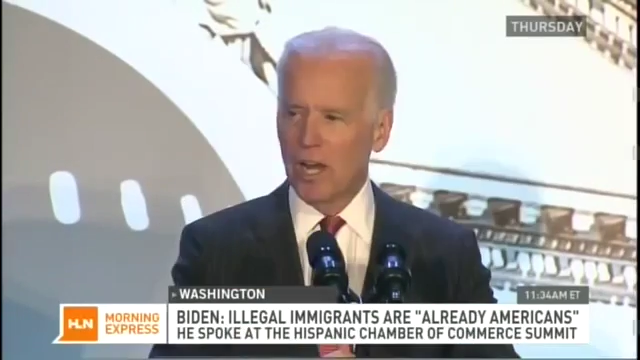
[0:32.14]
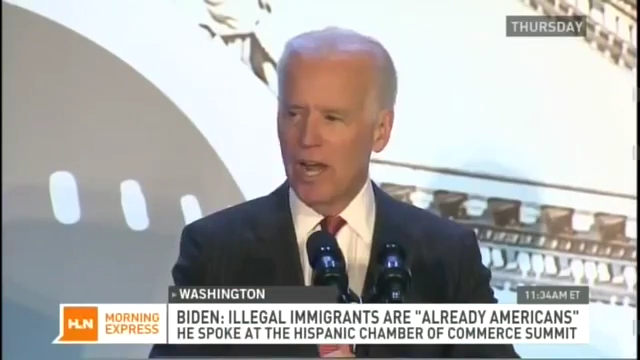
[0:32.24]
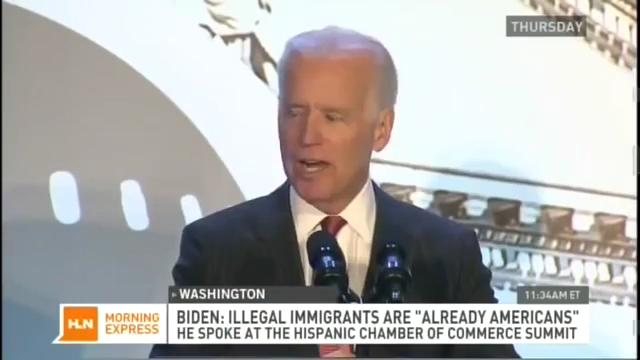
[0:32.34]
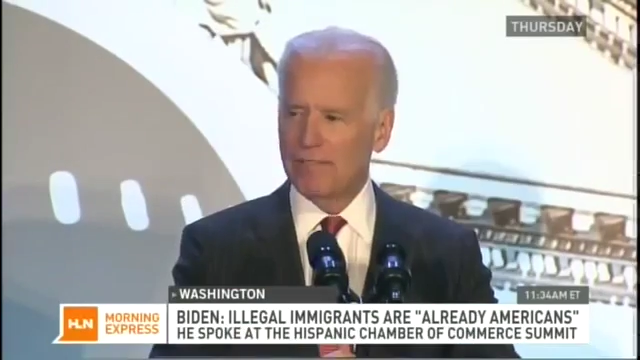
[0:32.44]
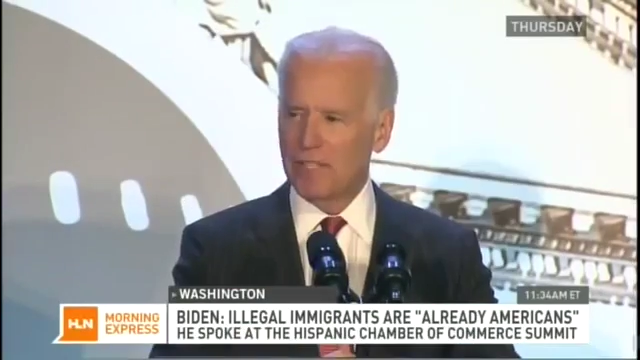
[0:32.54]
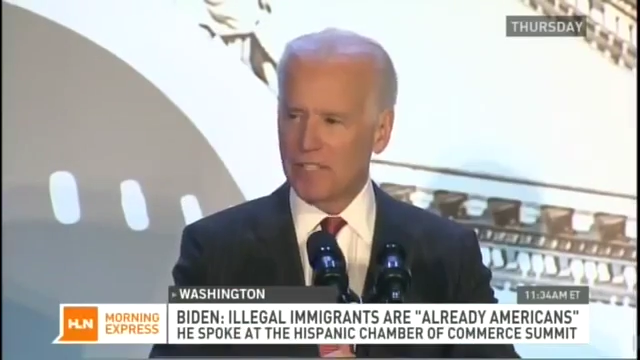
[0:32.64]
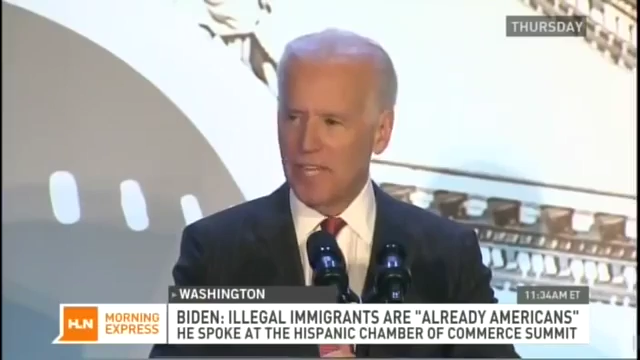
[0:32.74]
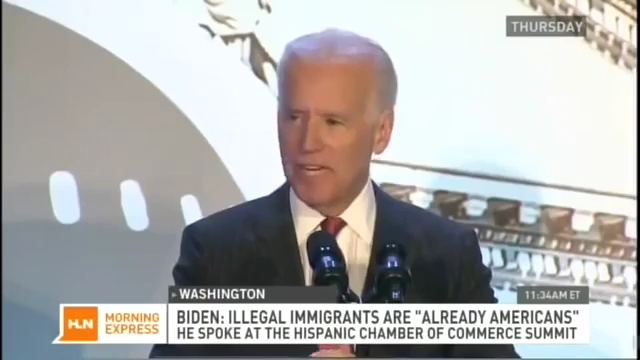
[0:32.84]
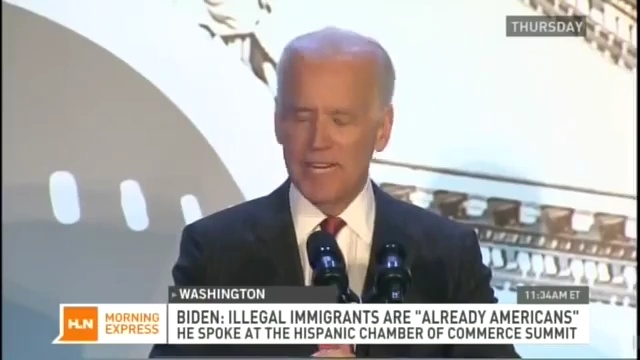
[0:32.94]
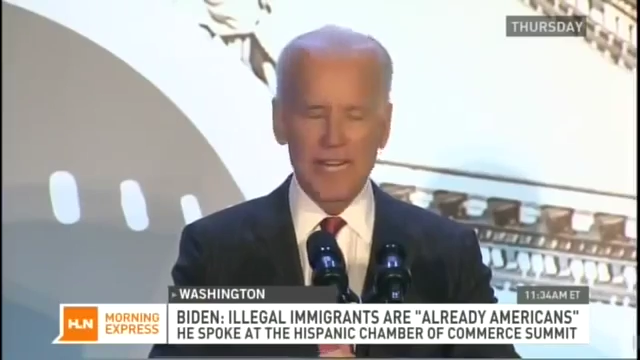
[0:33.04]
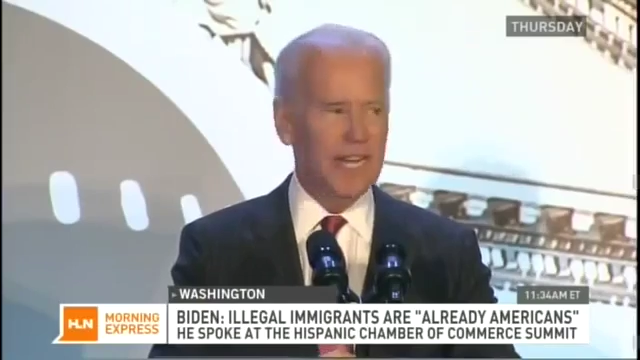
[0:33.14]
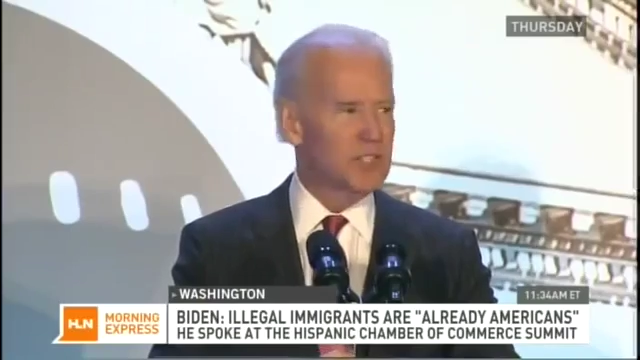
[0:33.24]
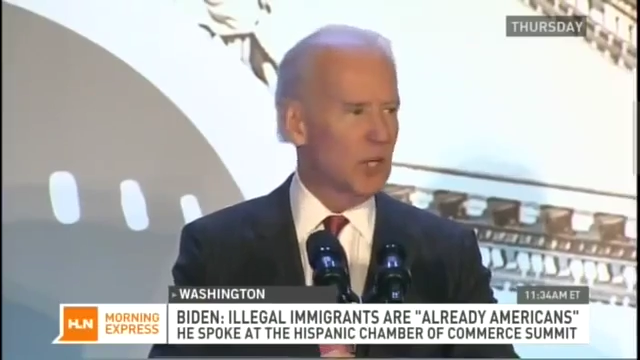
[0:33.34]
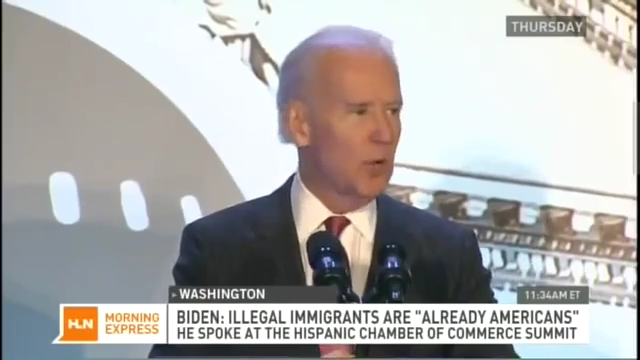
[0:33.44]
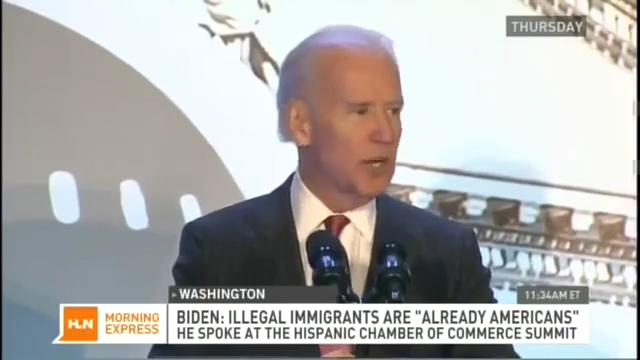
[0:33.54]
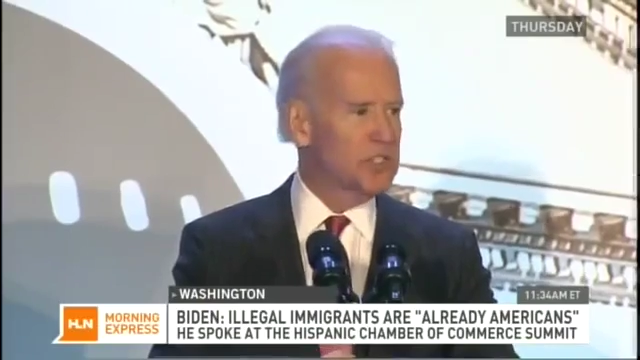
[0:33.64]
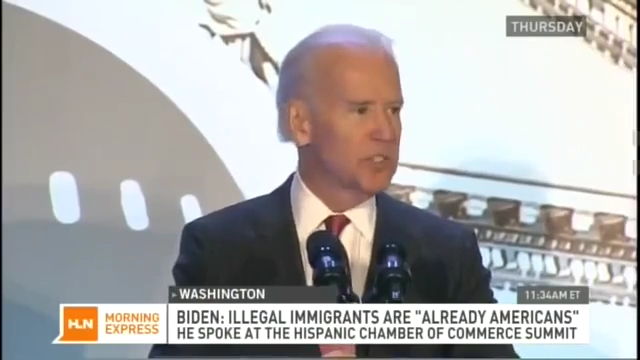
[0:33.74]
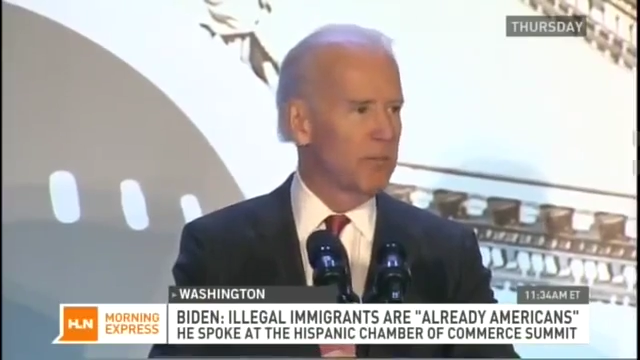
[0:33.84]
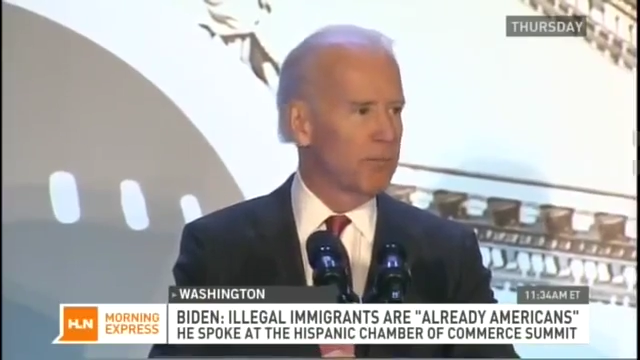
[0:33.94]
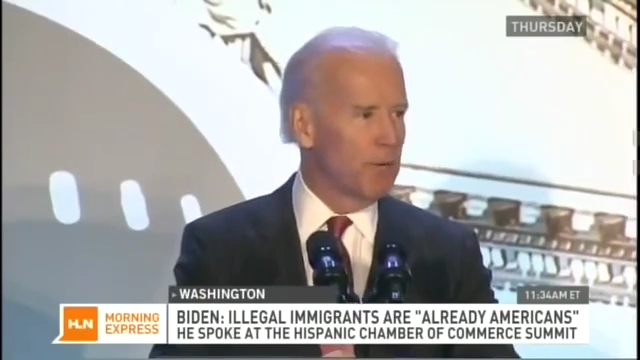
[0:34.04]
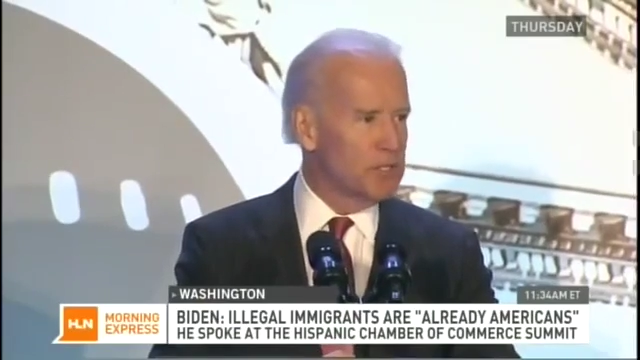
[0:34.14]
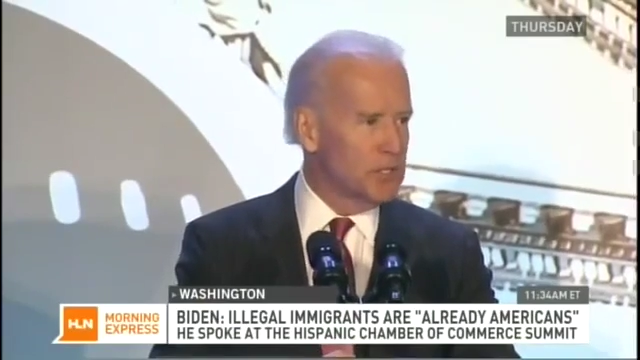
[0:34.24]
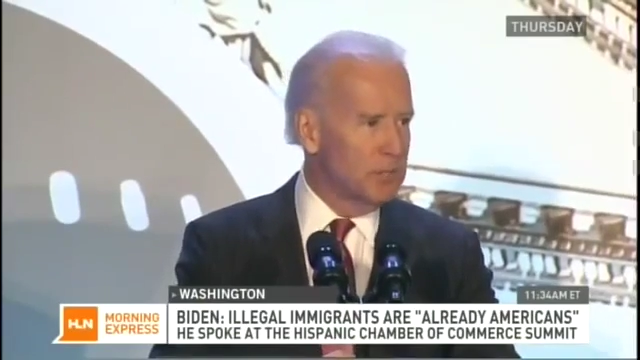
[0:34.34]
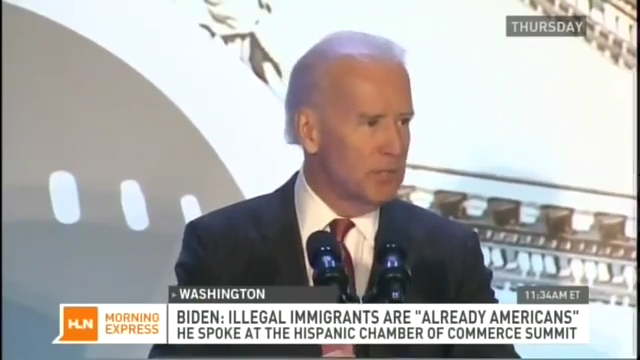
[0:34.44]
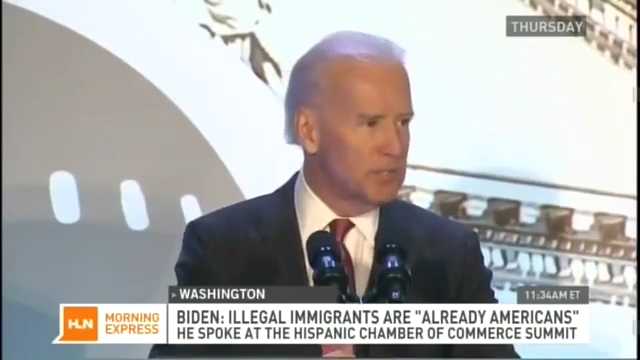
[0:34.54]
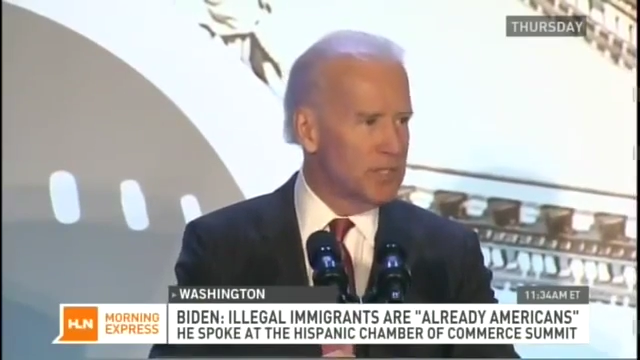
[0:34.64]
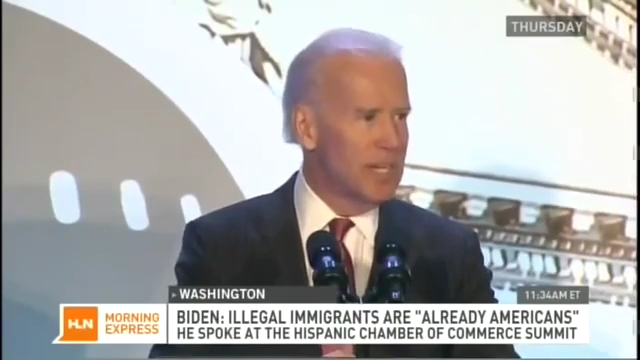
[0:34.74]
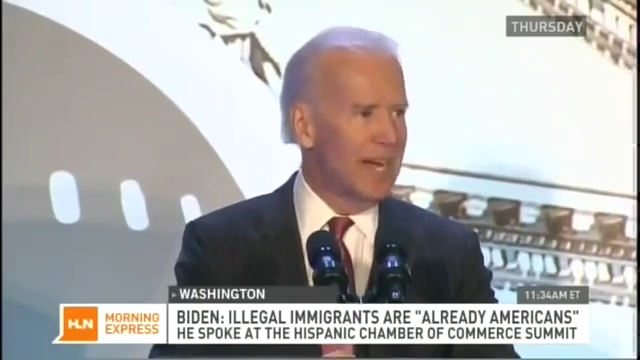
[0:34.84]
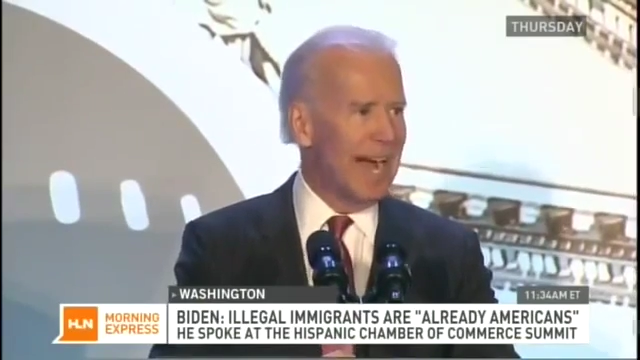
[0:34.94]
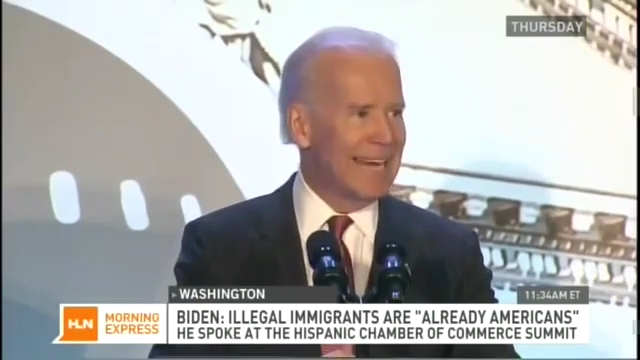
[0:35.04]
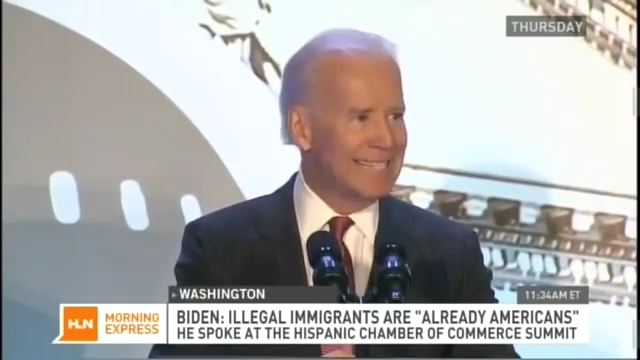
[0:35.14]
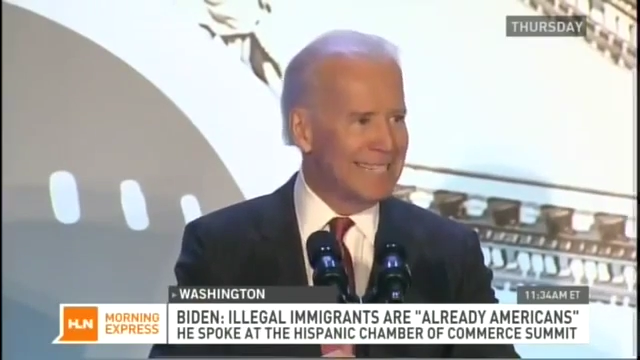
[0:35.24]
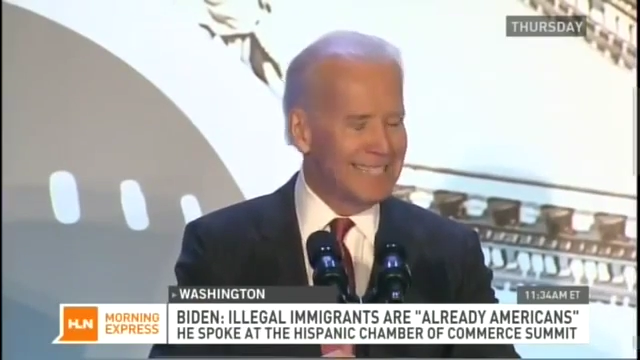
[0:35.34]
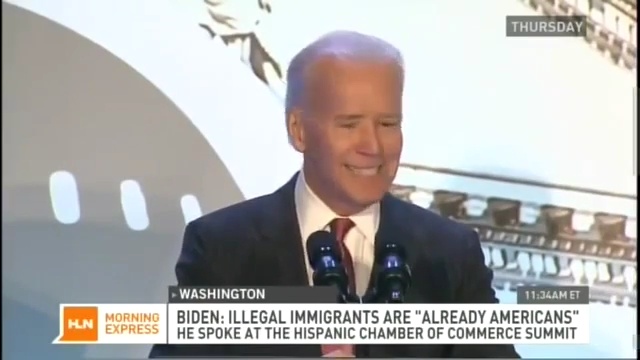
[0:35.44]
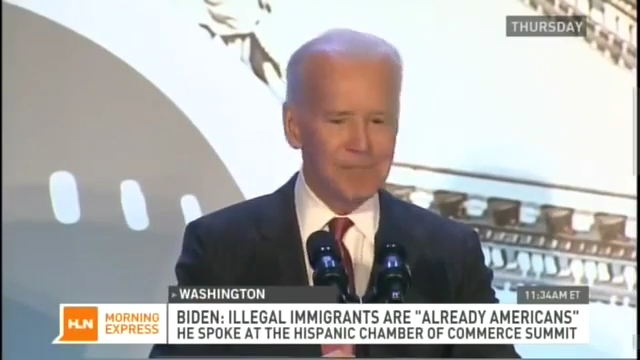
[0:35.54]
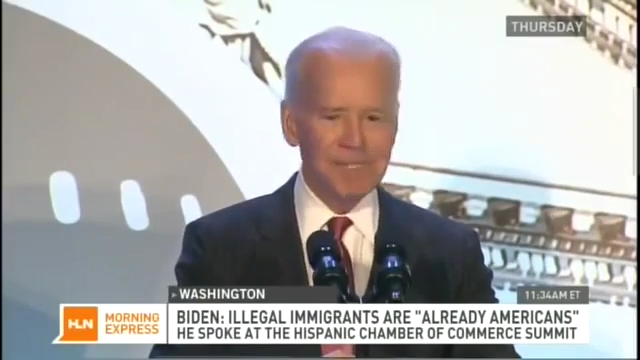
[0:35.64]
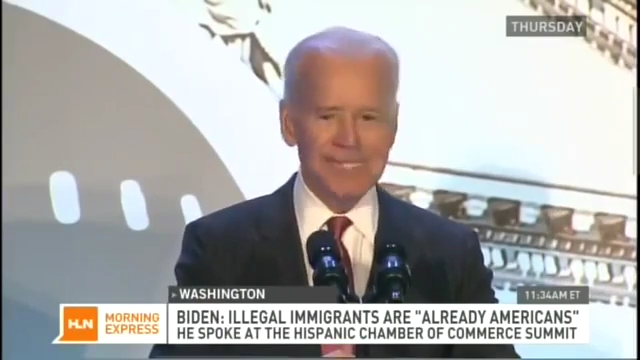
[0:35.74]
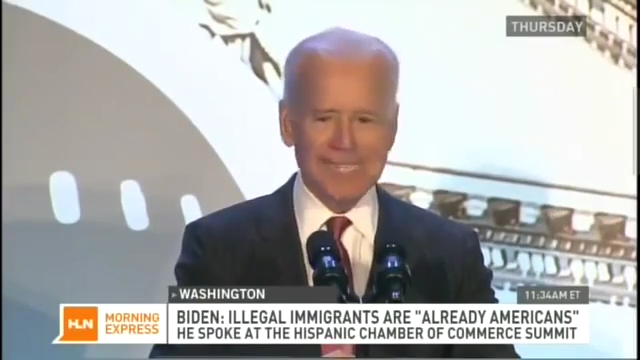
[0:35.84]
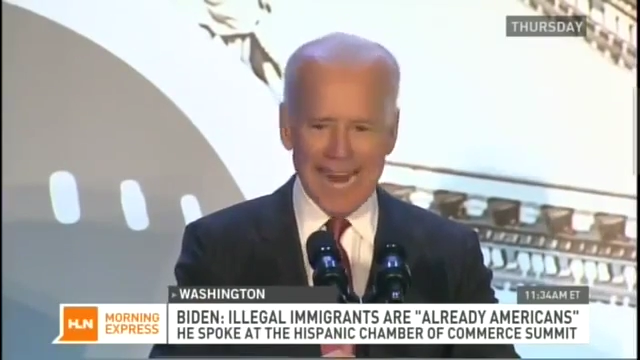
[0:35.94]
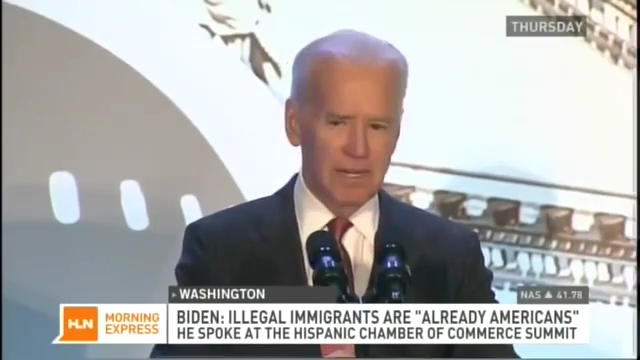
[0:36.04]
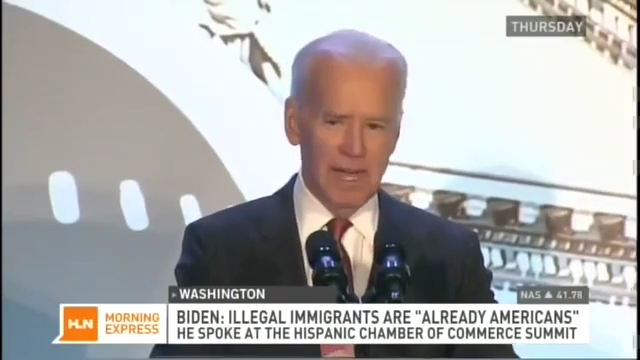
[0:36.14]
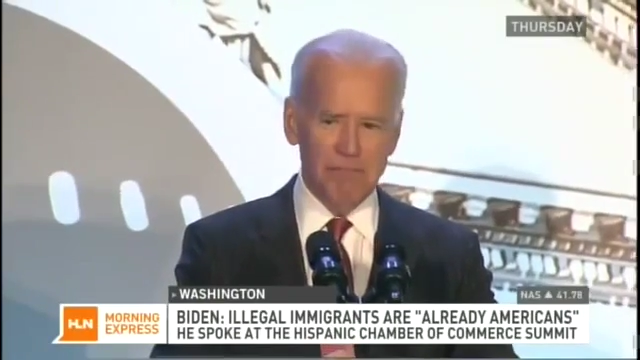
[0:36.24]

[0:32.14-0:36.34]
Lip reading: line of descent. It's a question of principles, idealism, and character.